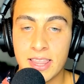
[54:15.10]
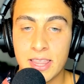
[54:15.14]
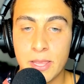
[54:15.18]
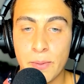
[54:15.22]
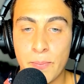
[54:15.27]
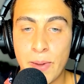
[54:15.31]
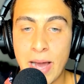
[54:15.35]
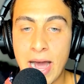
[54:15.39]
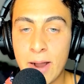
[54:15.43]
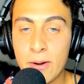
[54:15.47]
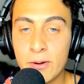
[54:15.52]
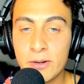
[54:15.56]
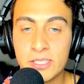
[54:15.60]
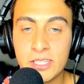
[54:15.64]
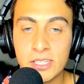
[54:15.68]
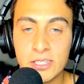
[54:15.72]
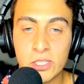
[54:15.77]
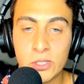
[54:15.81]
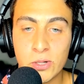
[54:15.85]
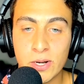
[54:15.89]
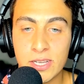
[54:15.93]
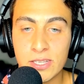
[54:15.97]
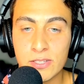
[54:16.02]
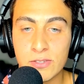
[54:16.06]
The power
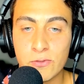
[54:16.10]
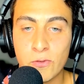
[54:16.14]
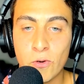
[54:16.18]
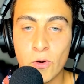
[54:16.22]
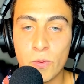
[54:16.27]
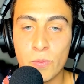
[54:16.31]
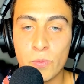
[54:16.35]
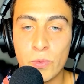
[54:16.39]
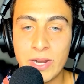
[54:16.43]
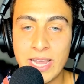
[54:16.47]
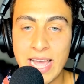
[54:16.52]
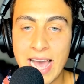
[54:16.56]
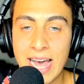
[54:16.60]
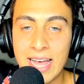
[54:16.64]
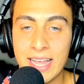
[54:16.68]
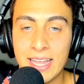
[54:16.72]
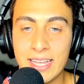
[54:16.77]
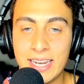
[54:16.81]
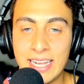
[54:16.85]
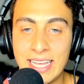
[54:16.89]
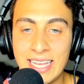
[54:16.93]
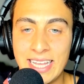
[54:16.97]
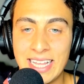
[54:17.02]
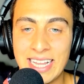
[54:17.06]
to transform
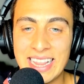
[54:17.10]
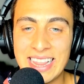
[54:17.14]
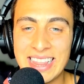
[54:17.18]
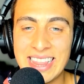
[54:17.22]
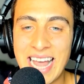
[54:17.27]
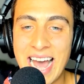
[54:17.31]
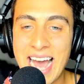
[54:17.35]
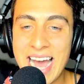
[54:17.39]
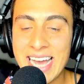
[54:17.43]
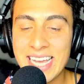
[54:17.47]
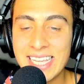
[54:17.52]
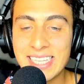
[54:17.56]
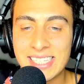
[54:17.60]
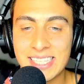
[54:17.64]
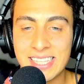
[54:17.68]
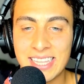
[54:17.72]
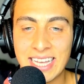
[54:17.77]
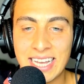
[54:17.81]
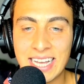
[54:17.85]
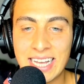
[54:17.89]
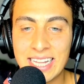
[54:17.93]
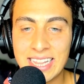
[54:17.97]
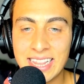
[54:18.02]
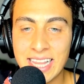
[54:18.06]
reality lies
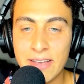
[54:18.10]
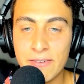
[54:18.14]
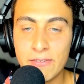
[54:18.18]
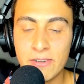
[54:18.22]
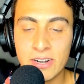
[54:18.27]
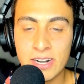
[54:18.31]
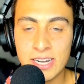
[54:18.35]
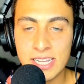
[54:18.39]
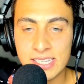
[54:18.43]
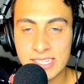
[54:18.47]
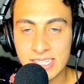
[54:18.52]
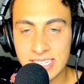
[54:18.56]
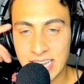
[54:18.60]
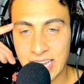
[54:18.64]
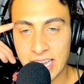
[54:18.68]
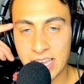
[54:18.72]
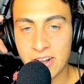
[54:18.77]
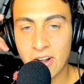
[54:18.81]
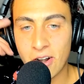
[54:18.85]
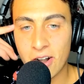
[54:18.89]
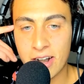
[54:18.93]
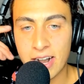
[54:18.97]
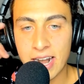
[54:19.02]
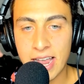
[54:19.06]
in the cleverness
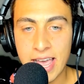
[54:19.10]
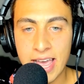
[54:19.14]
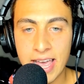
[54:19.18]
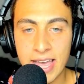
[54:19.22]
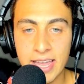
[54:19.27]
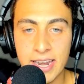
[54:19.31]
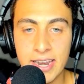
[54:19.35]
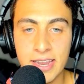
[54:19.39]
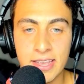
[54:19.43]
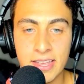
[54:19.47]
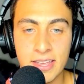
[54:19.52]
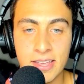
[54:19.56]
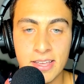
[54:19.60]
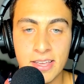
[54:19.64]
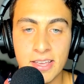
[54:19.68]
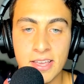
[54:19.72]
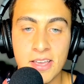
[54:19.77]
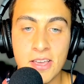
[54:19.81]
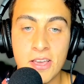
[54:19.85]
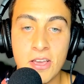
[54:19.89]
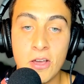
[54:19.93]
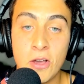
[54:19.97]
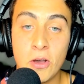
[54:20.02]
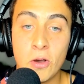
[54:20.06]
in our head,
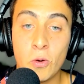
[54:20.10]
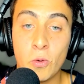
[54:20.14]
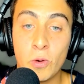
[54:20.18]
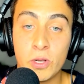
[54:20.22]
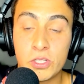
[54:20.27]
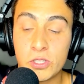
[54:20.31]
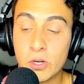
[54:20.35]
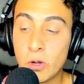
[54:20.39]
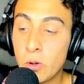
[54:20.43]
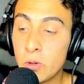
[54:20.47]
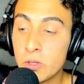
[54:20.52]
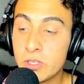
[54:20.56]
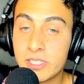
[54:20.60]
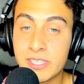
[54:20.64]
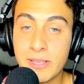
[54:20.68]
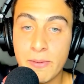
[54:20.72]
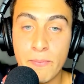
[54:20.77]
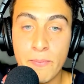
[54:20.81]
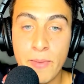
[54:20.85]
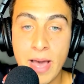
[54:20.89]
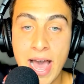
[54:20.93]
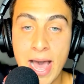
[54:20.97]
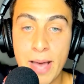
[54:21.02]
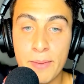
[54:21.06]
which holds
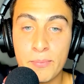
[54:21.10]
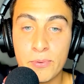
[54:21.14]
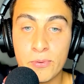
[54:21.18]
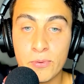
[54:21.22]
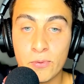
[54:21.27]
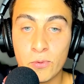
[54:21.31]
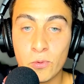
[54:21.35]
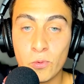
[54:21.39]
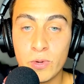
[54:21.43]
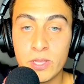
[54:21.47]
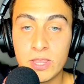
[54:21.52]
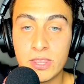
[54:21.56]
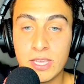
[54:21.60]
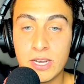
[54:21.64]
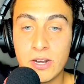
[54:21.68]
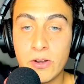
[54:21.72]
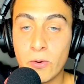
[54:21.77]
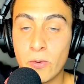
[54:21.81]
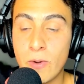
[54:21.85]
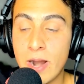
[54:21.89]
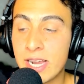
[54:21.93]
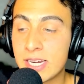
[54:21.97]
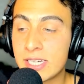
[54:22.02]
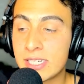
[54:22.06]
the map with the
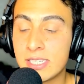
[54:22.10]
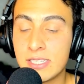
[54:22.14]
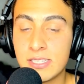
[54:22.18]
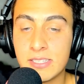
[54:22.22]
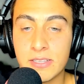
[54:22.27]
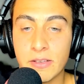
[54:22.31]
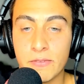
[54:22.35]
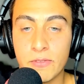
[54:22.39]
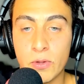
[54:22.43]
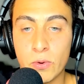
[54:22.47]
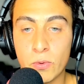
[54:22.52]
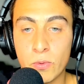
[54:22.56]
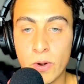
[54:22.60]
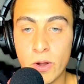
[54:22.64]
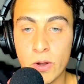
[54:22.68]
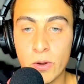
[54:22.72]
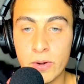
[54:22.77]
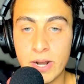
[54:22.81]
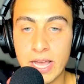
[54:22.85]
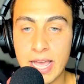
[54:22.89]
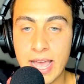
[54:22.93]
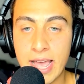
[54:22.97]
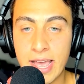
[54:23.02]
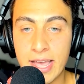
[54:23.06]
directions of the
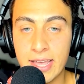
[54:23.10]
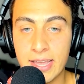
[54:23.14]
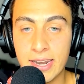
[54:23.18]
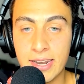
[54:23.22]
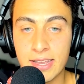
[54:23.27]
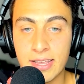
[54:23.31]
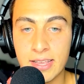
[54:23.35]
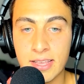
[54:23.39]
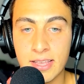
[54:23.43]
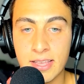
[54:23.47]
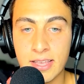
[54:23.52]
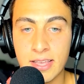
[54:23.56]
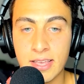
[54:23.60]
road ahead.